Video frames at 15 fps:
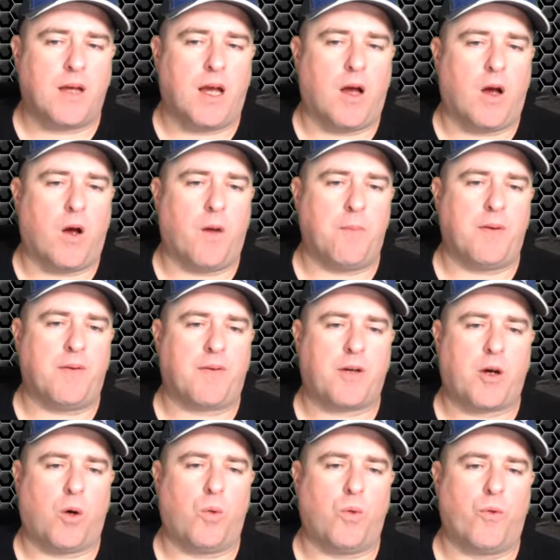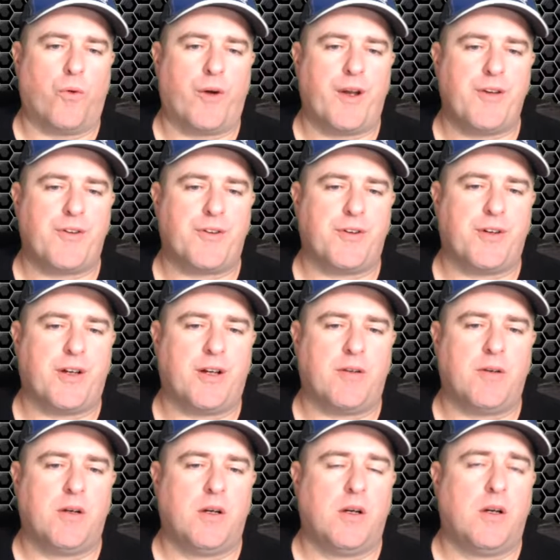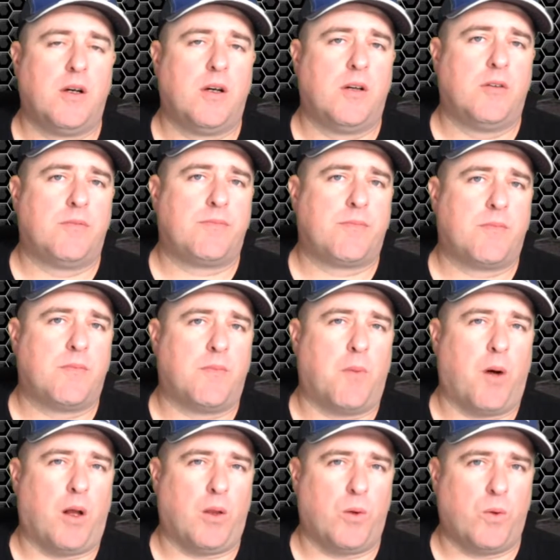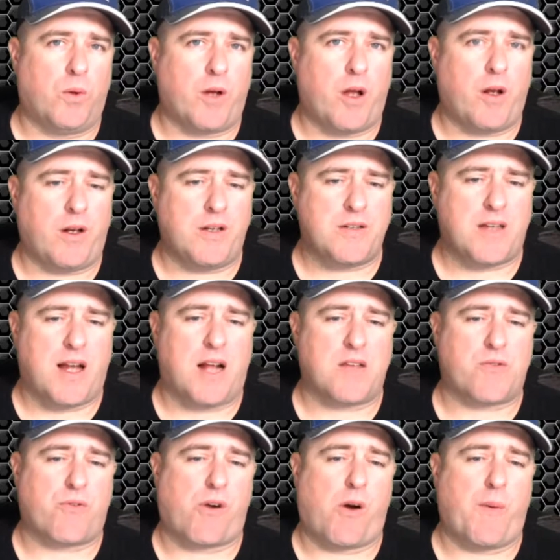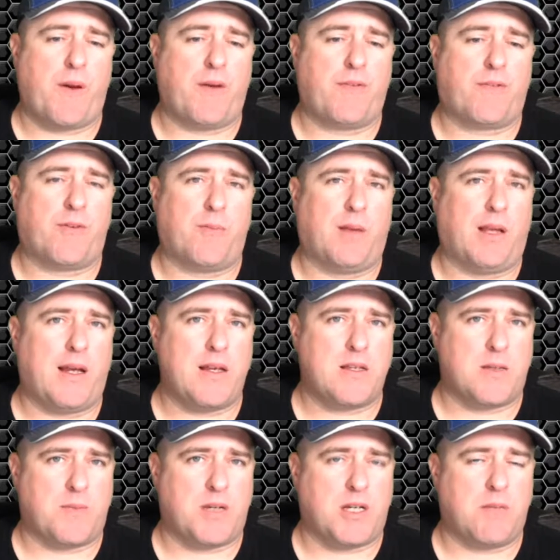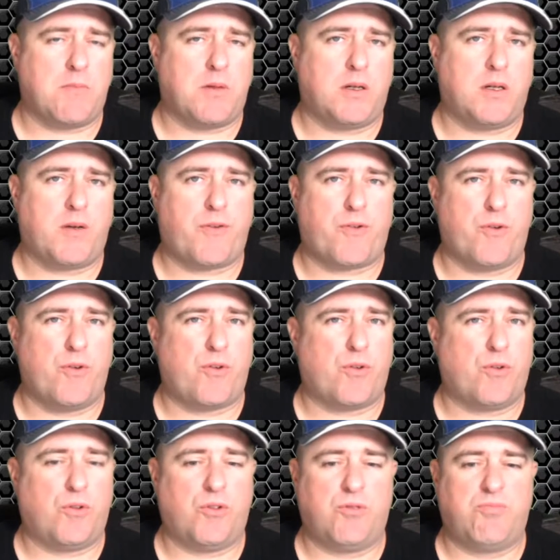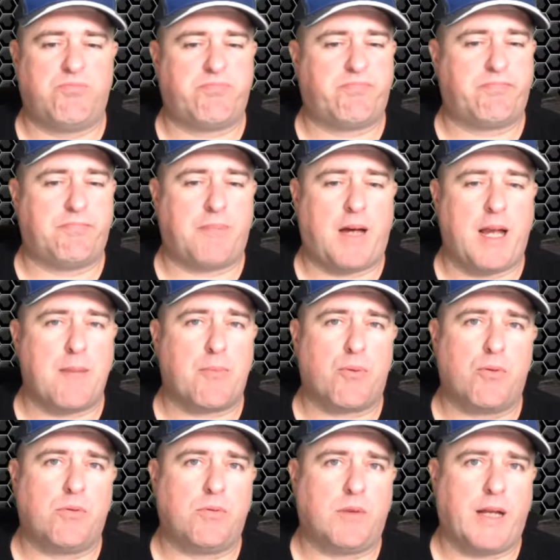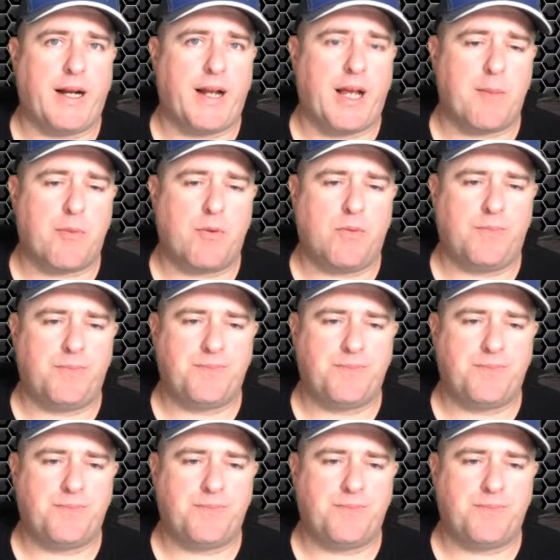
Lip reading: I'm in a cold region and my lawn only starts growing from late September through till April, late April.